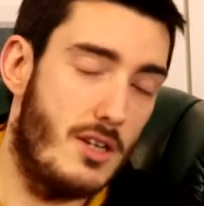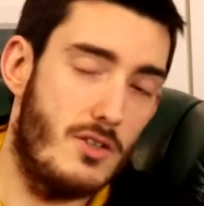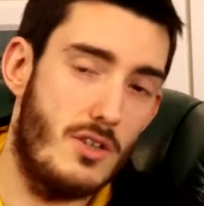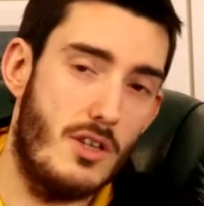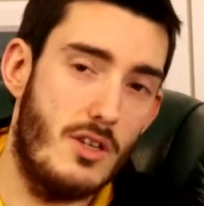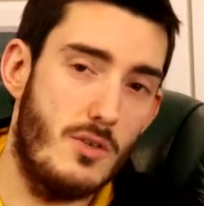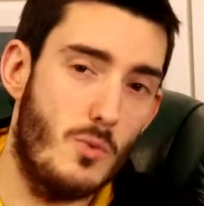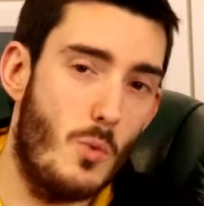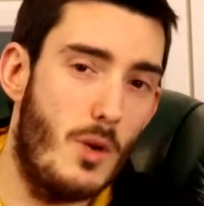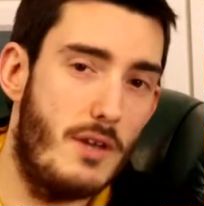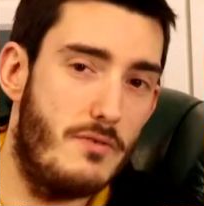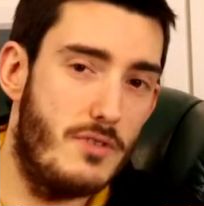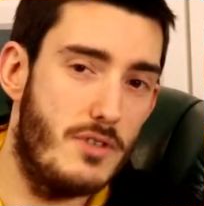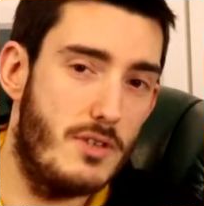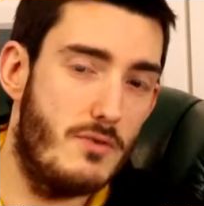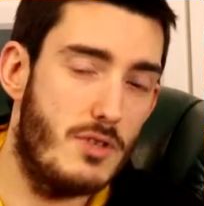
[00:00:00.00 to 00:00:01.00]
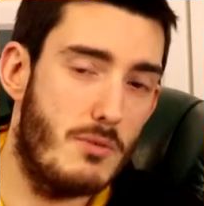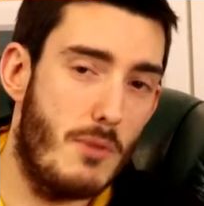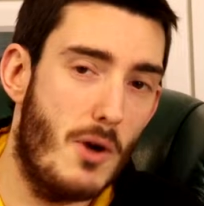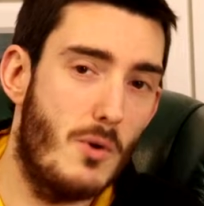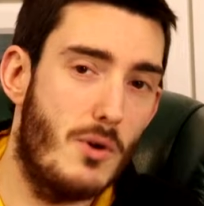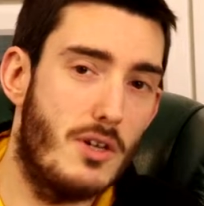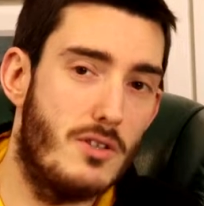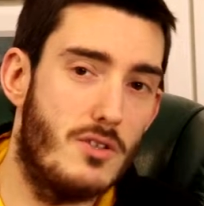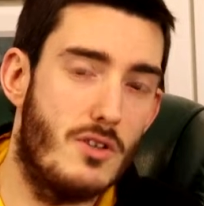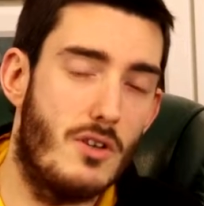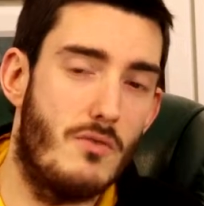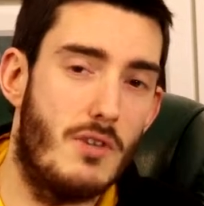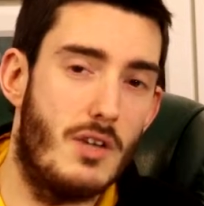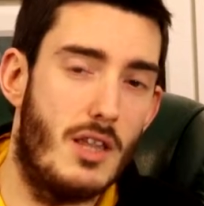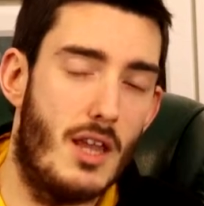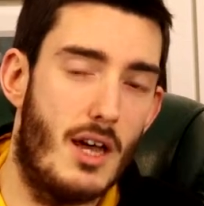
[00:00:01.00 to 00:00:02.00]
So there's whiffs of smoke and
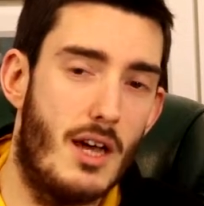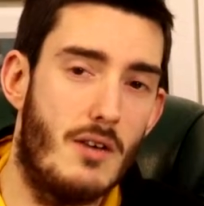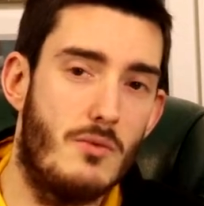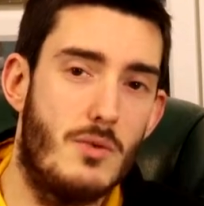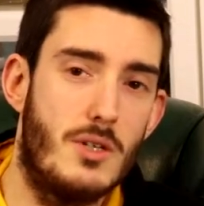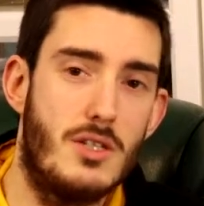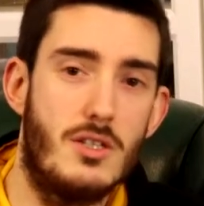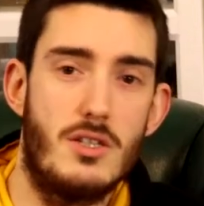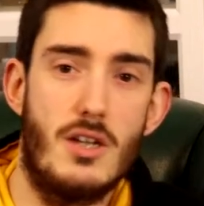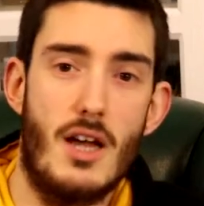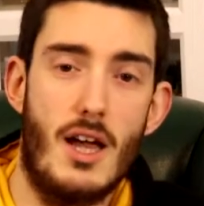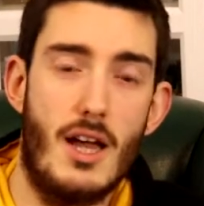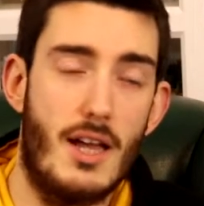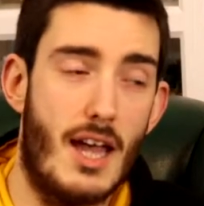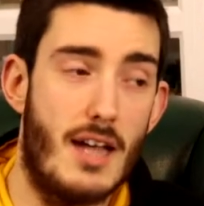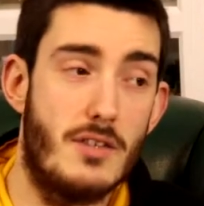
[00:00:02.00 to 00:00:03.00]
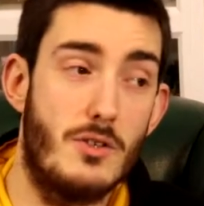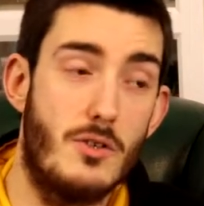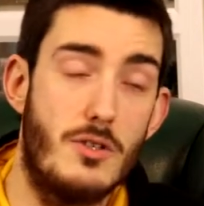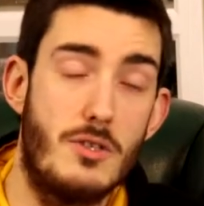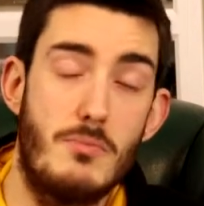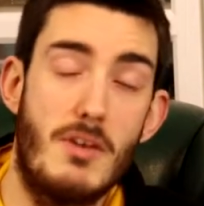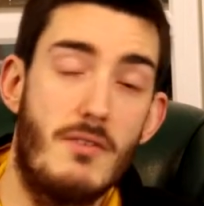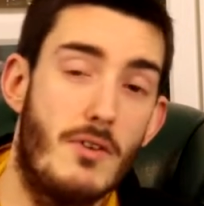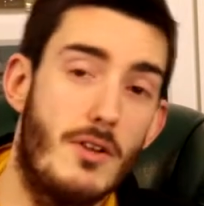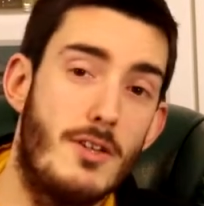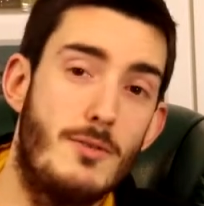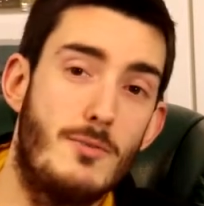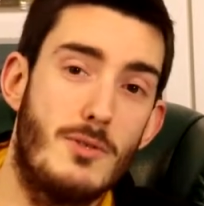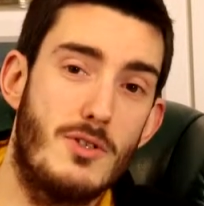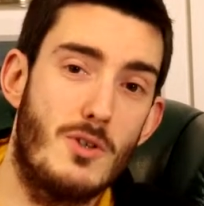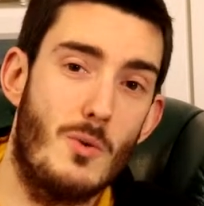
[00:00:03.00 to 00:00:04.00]
stuff in there, which I guess could speak
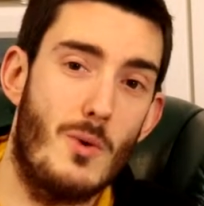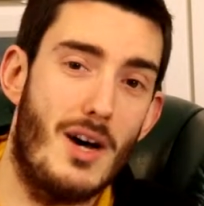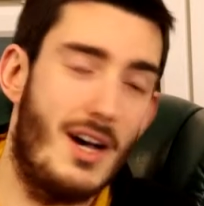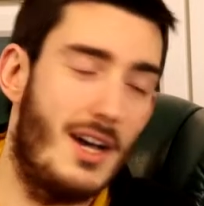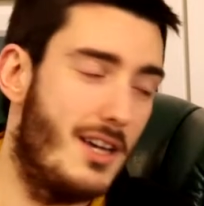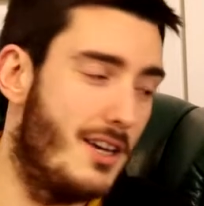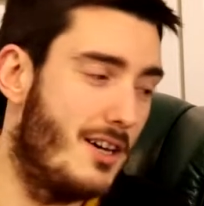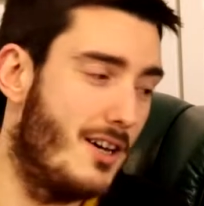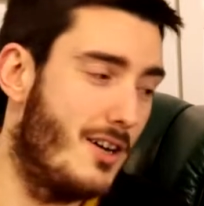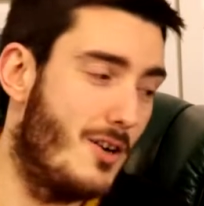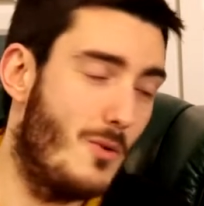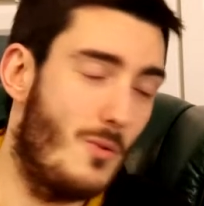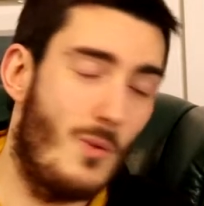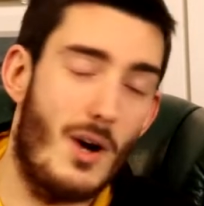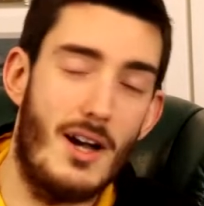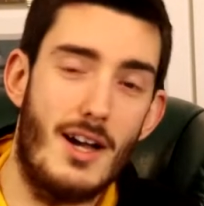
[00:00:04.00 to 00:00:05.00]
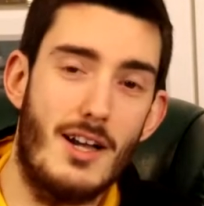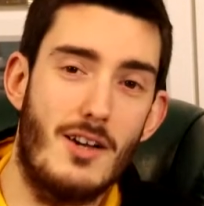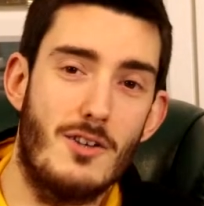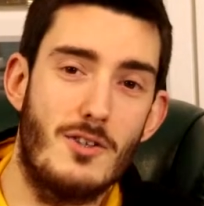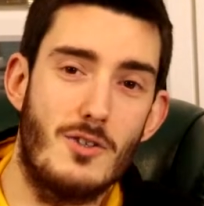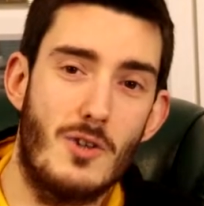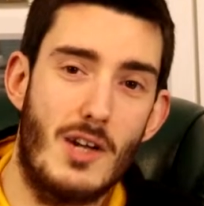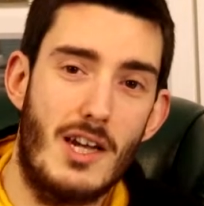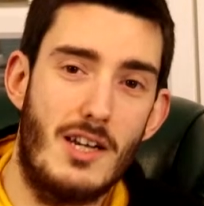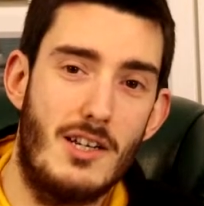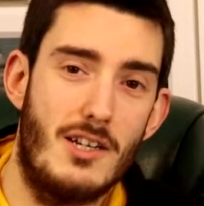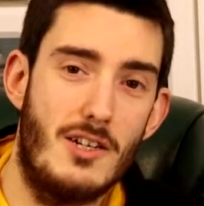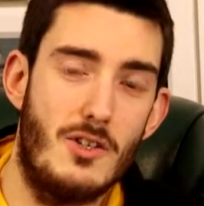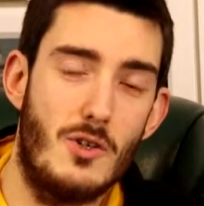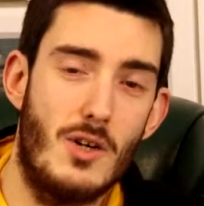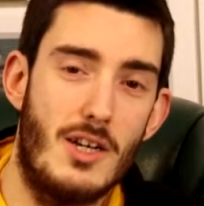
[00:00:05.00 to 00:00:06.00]
volumes as to why I got stuck in and
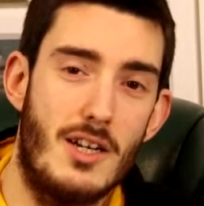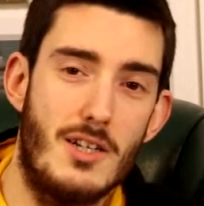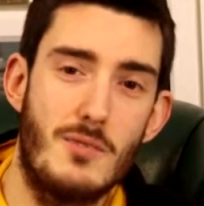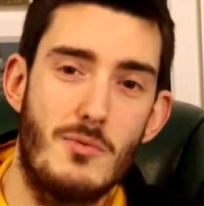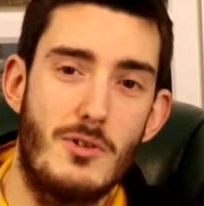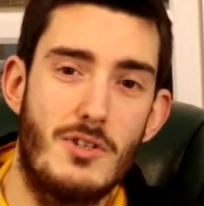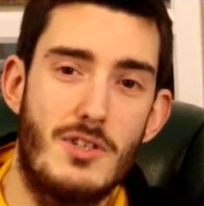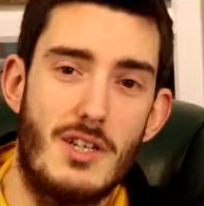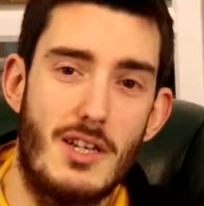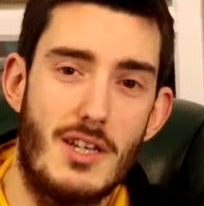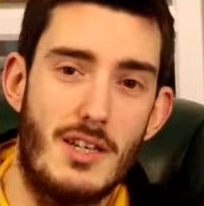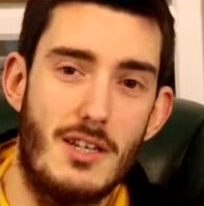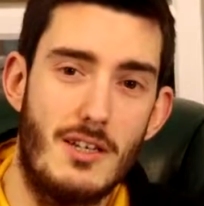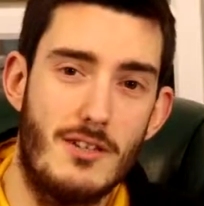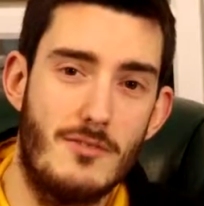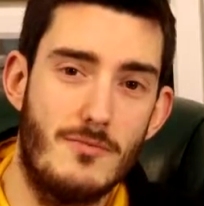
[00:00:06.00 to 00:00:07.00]
enjoyed it as much as I did.